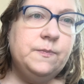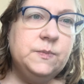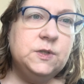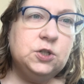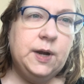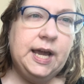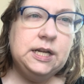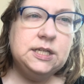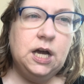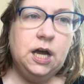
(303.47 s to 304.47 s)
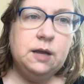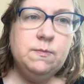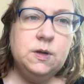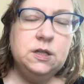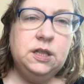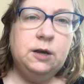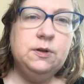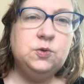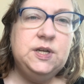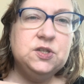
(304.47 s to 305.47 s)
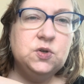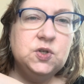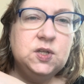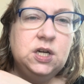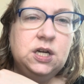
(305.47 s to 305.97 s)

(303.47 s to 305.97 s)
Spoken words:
string at a time, like with tweezers,